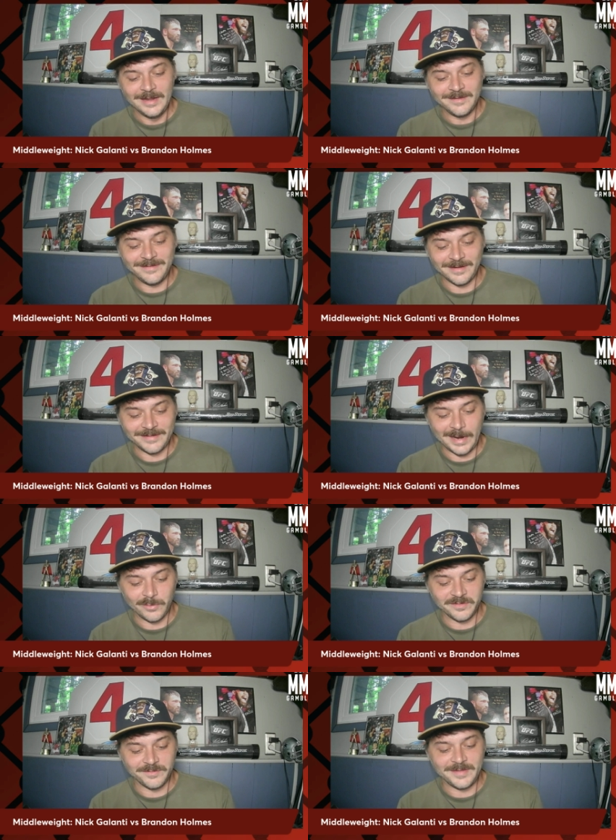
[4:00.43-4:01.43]
six
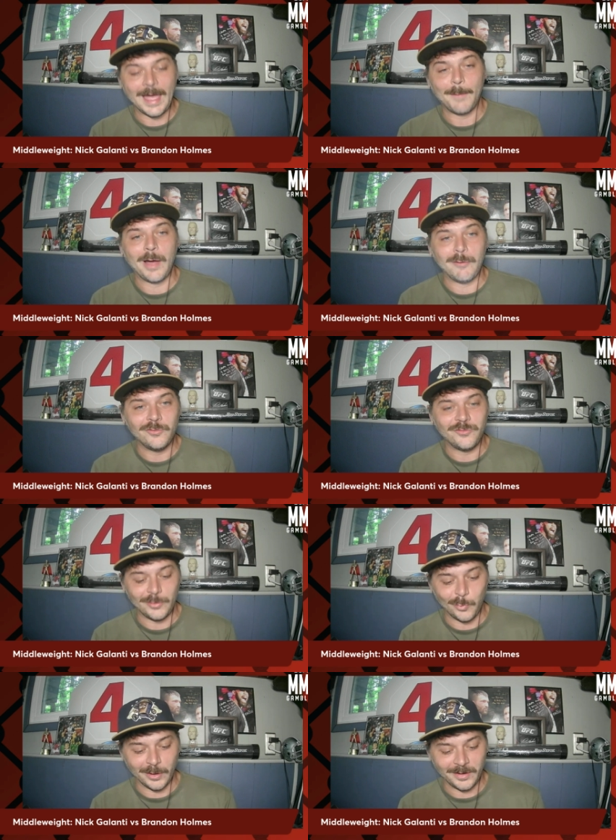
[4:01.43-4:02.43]
hours of tapology
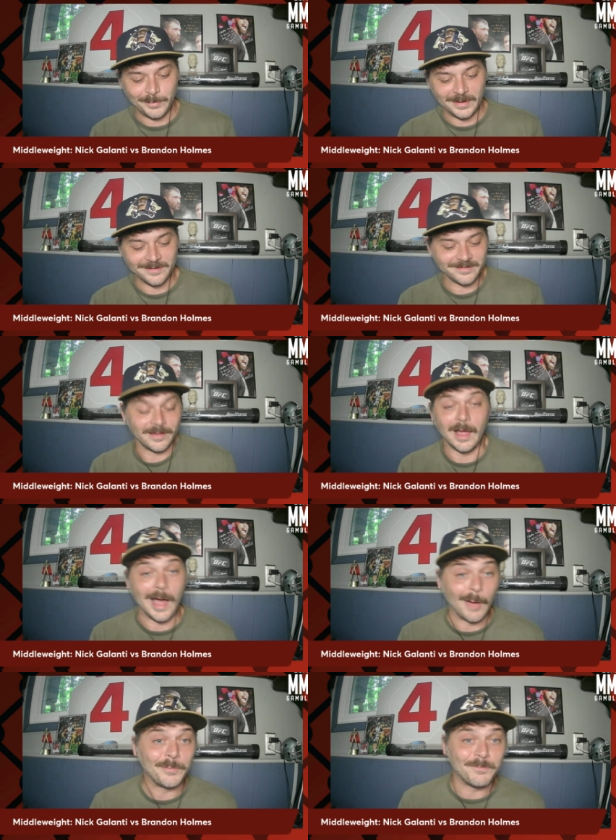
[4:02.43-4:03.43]
work because I, uh,
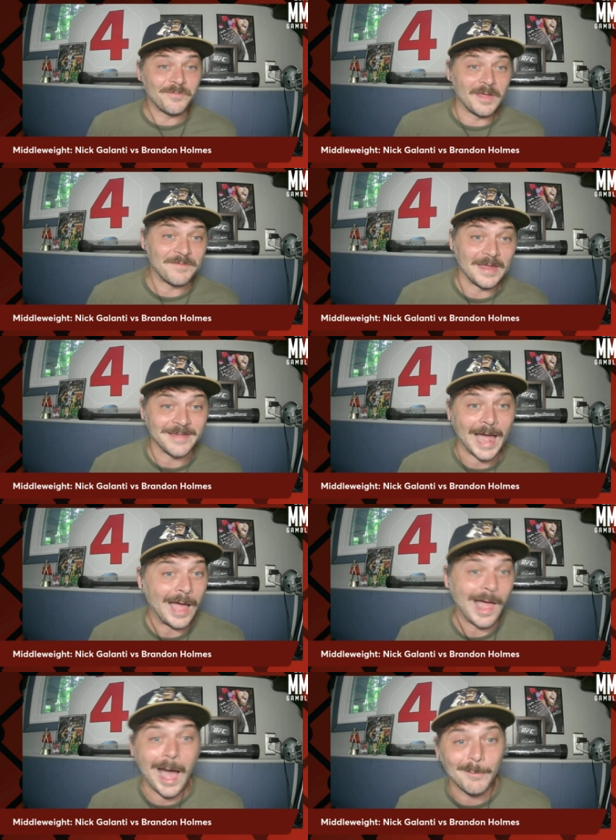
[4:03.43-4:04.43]
I'll face it,
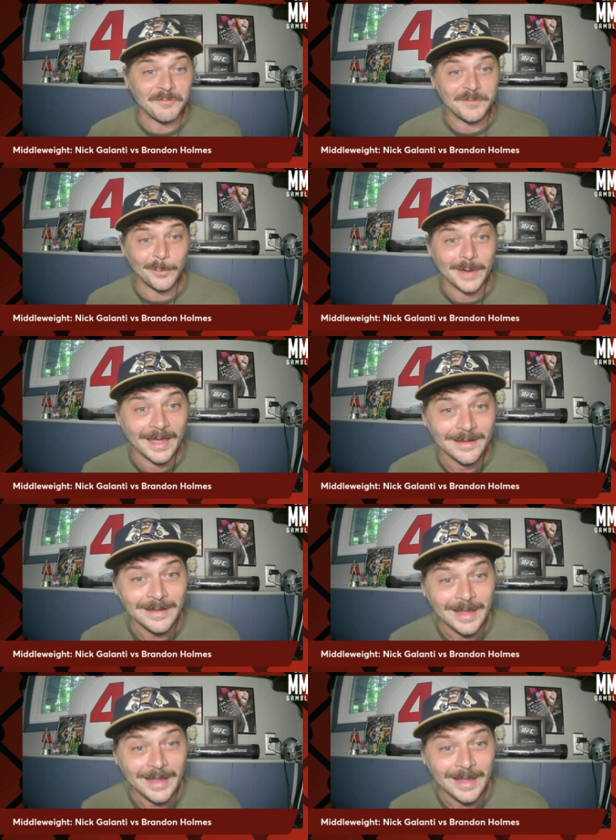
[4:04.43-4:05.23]
I, am a film guy.